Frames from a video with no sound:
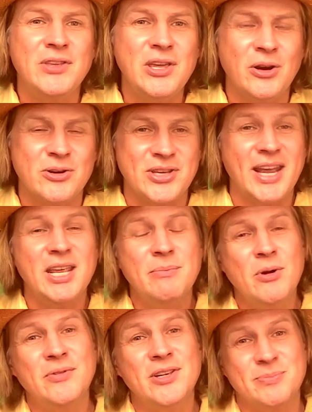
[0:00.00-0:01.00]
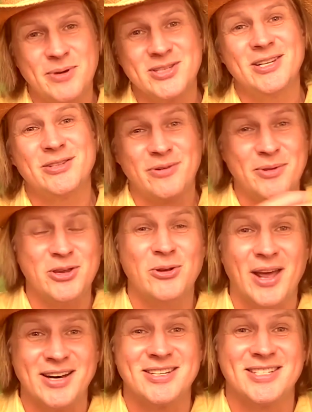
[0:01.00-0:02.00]
years, and he moved his business from the
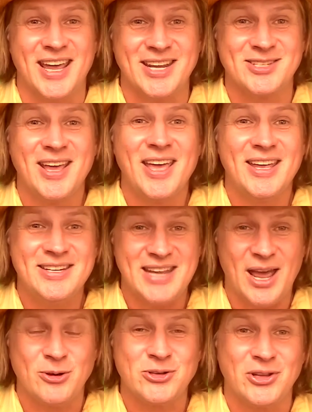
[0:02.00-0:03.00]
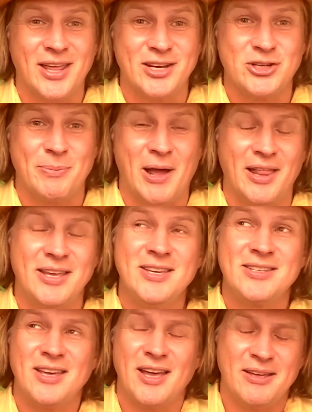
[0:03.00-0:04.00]
United States down to Lake Chapala.
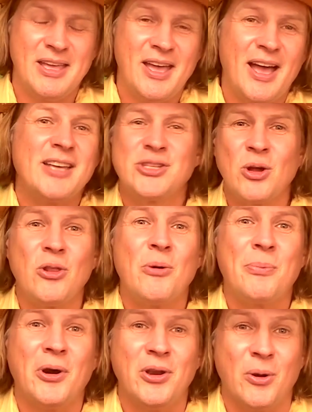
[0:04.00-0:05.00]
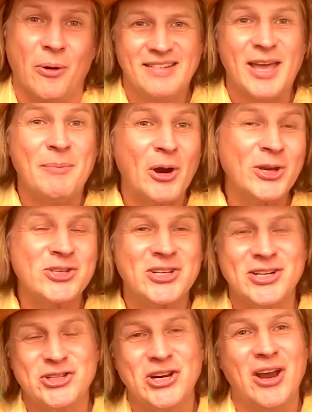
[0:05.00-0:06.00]
He's a solopreneur. And Mark is
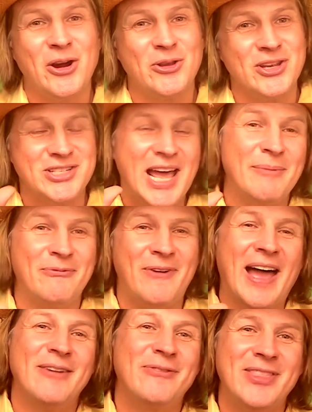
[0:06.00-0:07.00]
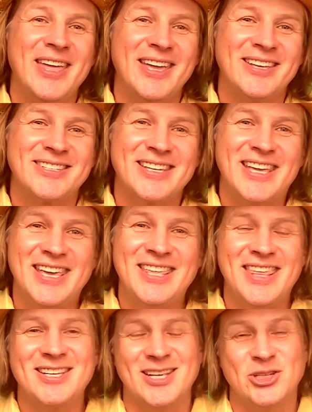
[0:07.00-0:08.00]
going to share the top five things he
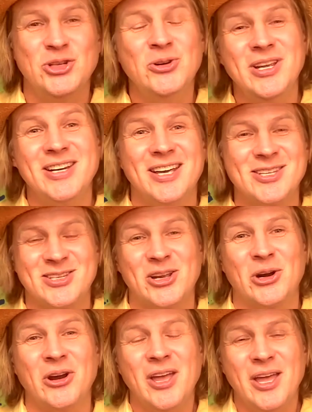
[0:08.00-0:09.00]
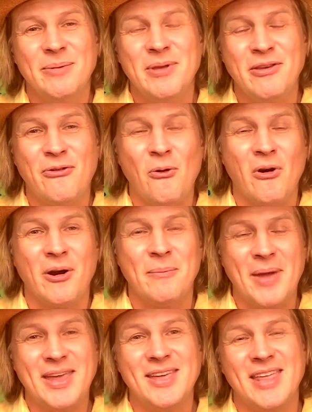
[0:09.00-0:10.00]
thinks that you need to consider before
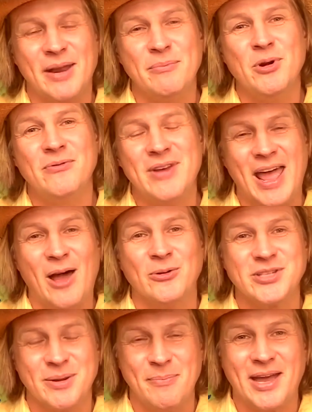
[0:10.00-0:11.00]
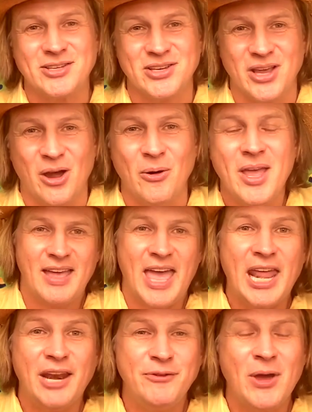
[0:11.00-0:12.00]
making that move down to Mexico.
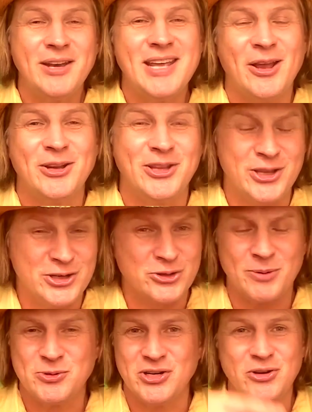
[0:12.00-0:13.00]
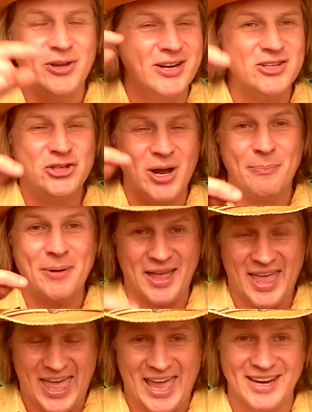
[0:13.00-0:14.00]
And if you head down into the description, you can jump
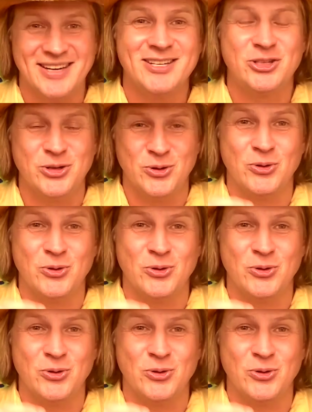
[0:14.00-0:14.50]
ahead to